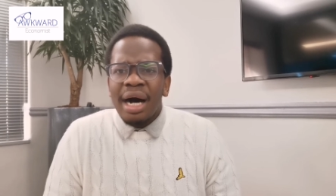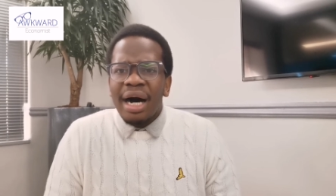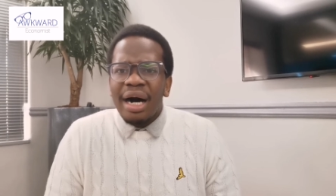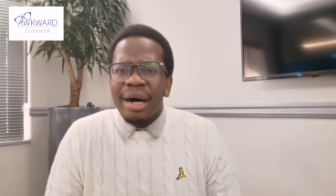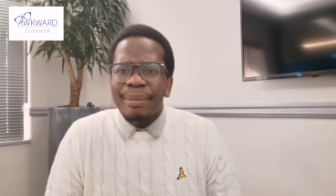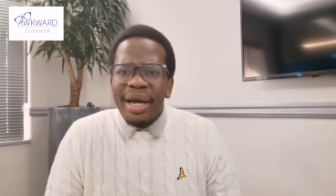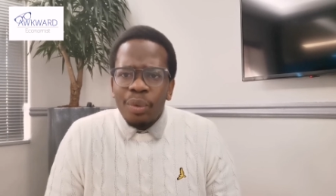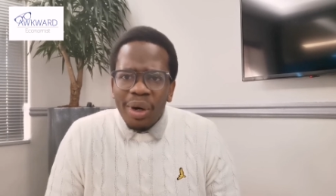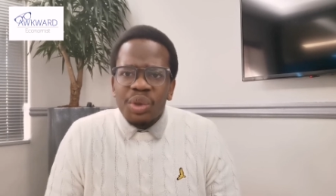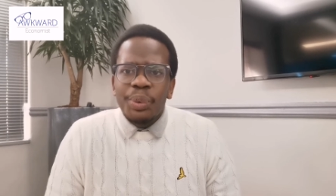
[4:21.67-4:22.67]

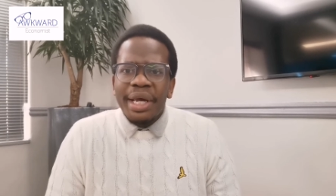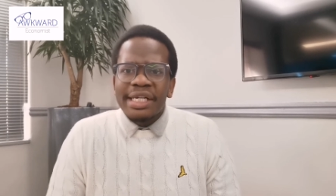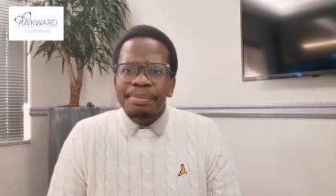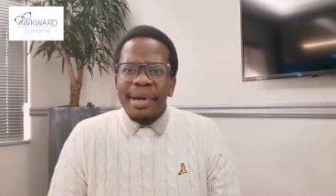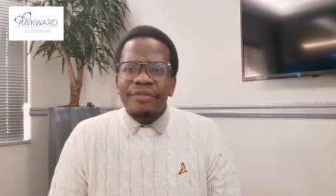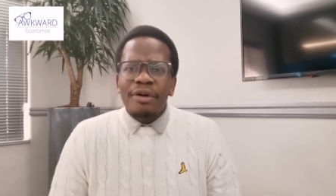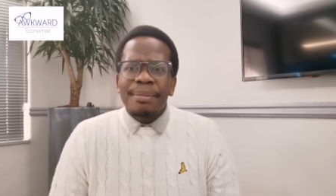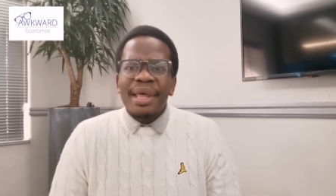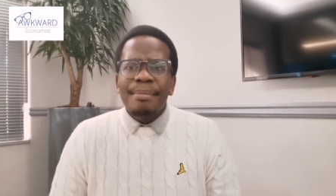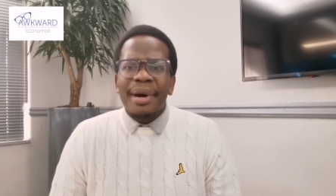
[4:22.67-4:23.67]
and what we expect from them,